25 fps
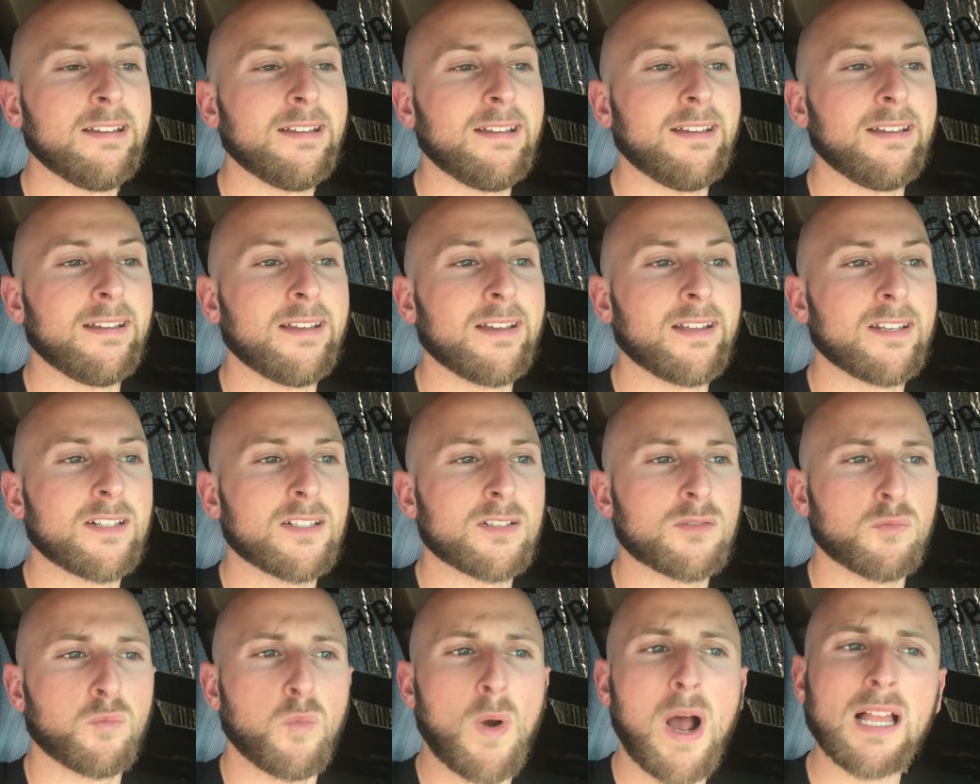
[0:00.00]

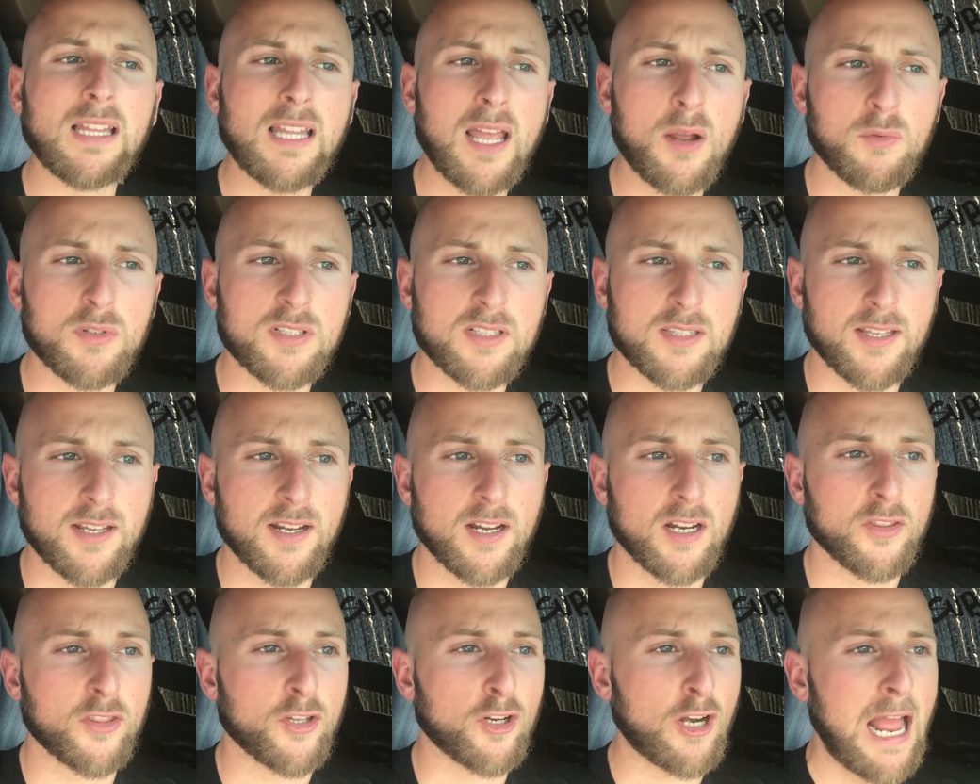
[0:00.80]
and while I was
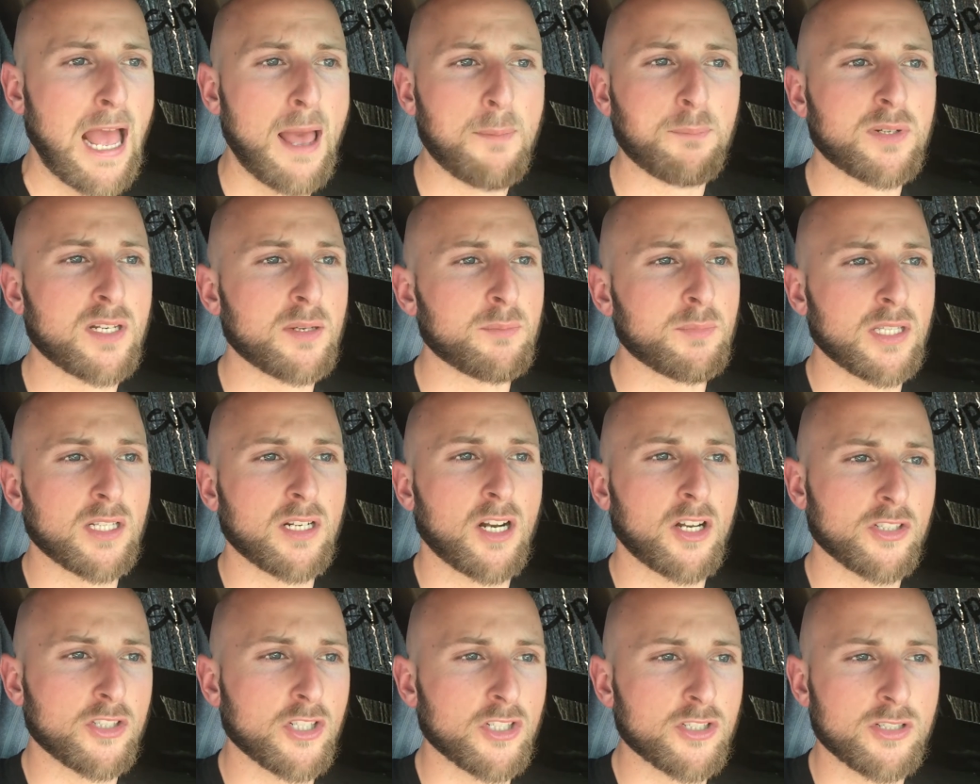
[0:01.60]
there, there happened to be an
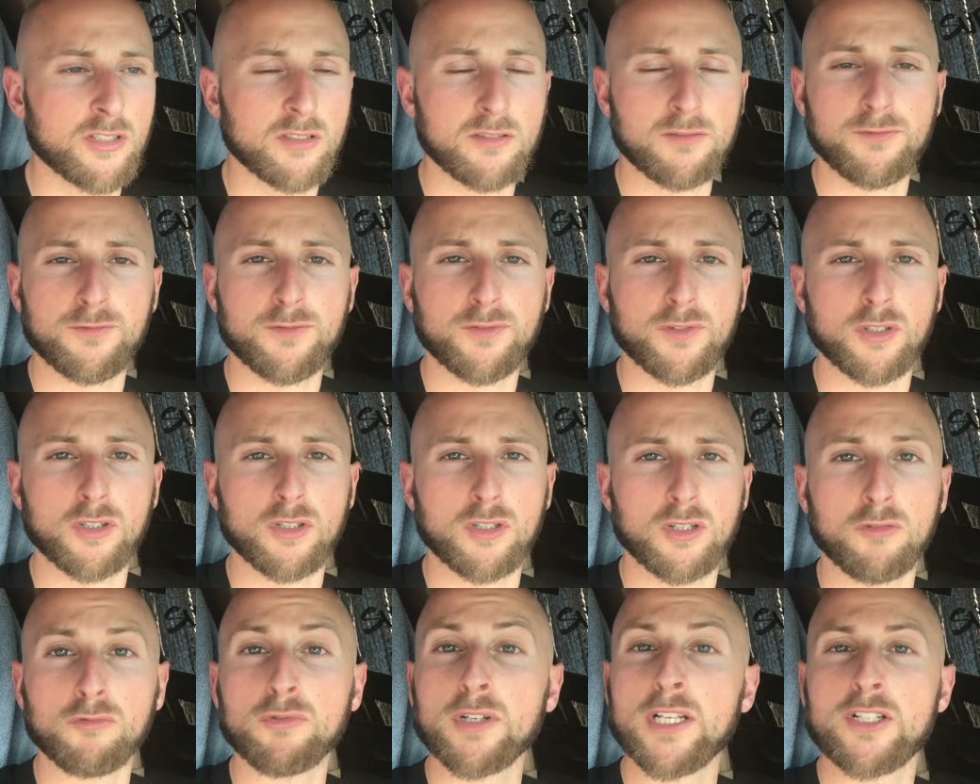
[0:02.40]
audition
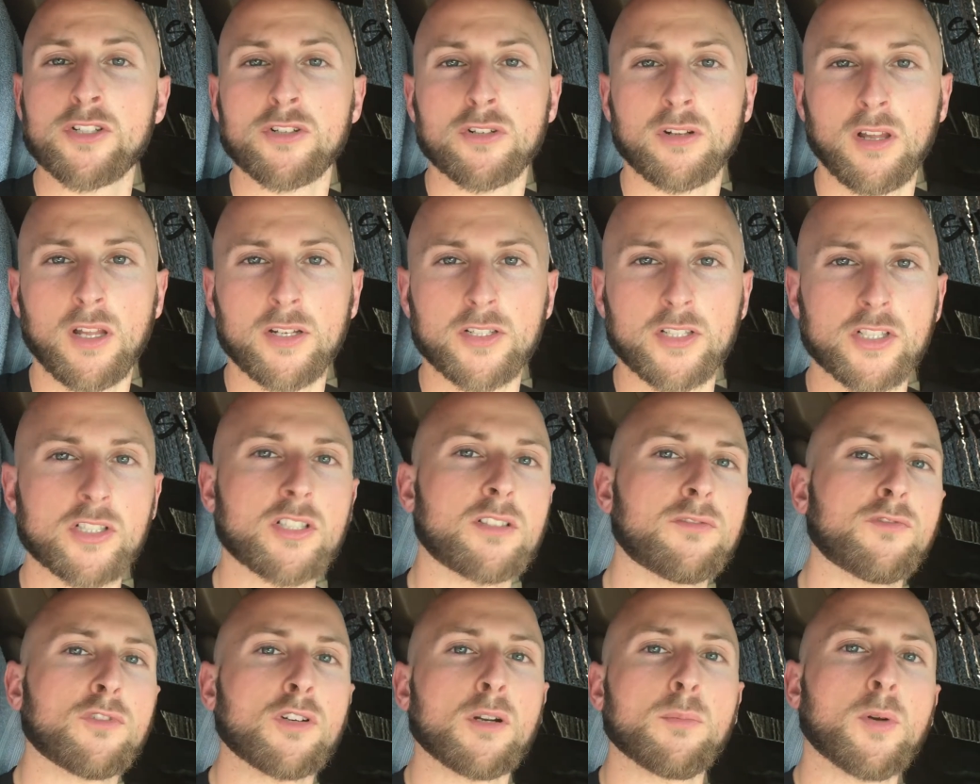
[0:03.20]
for, a regional
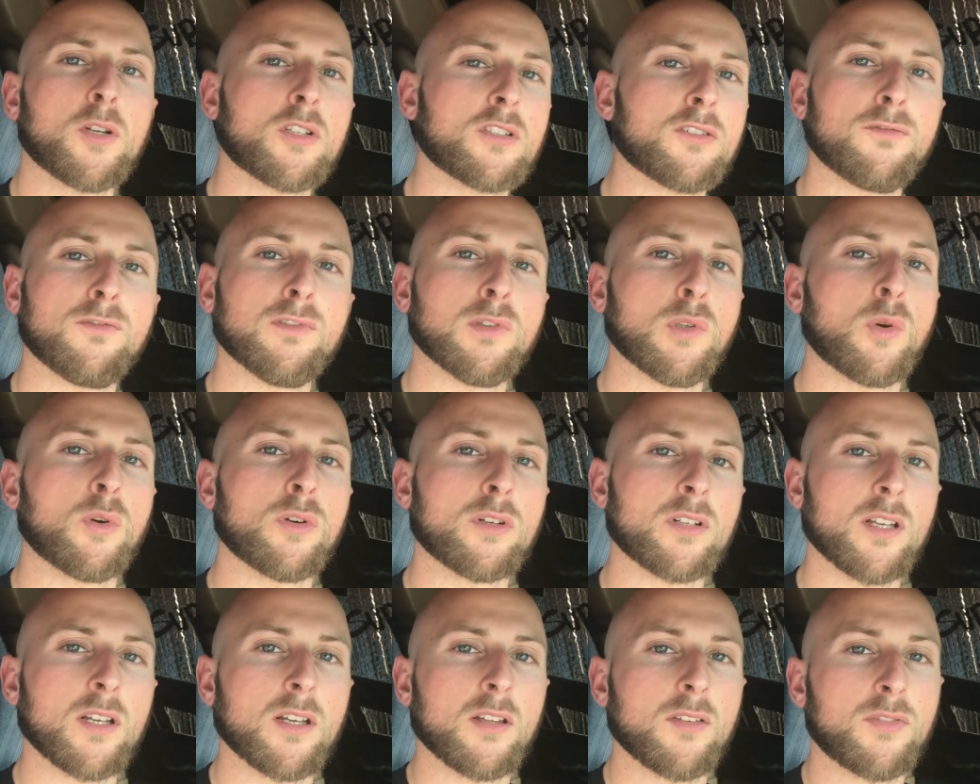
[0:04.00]
audition for a bunch of
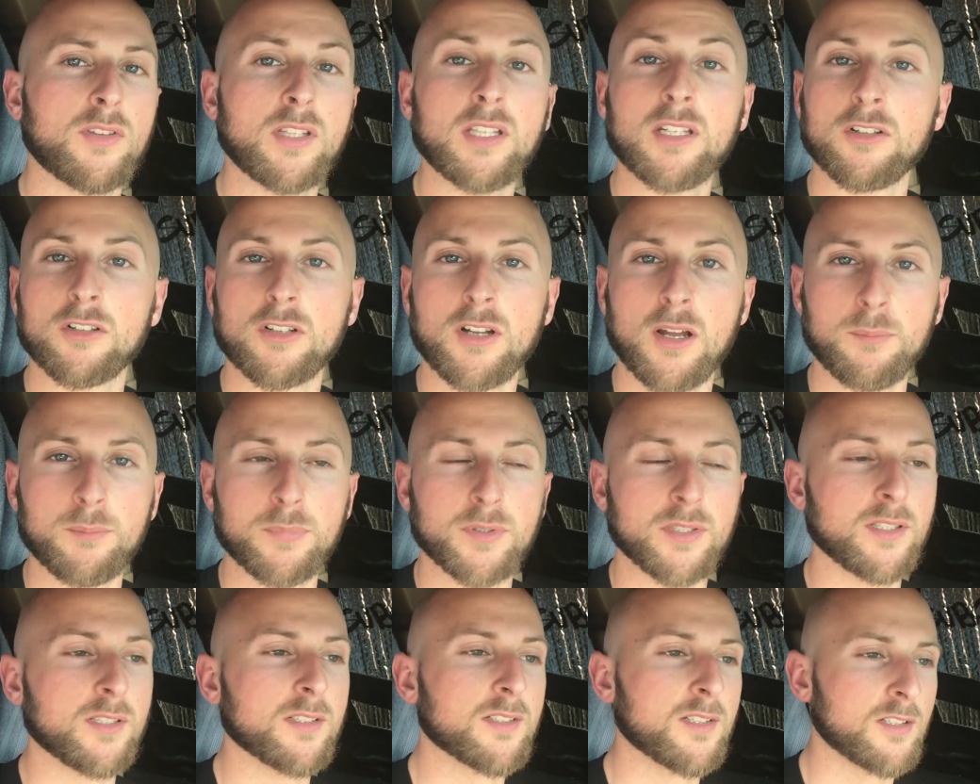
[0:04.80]
Florida theater
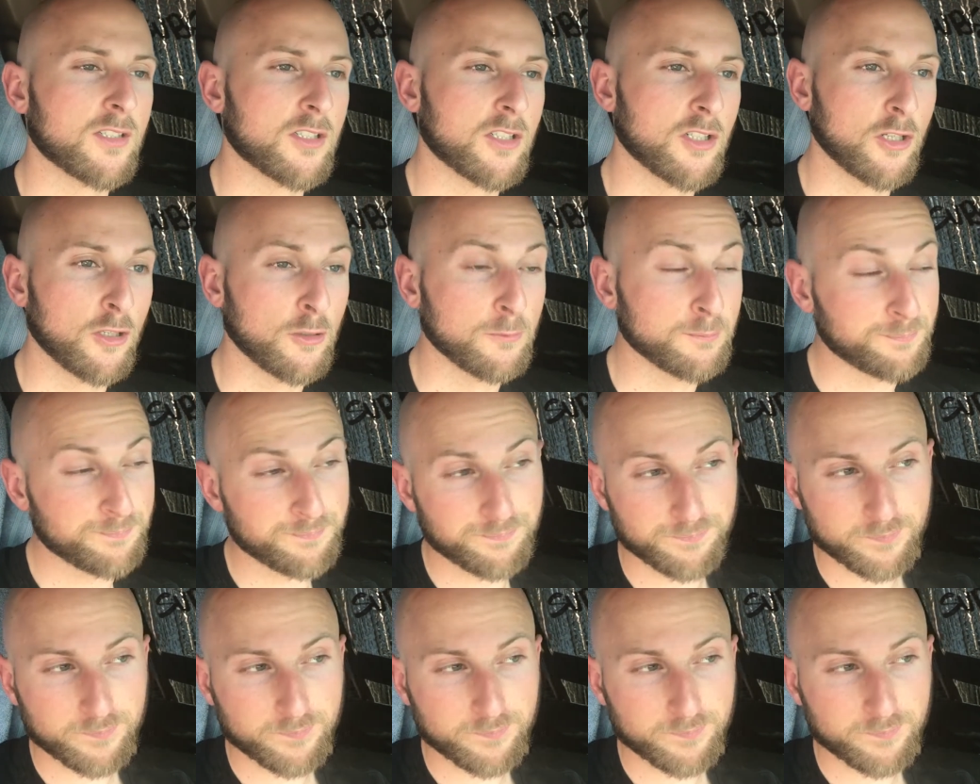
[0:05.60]
companies, and so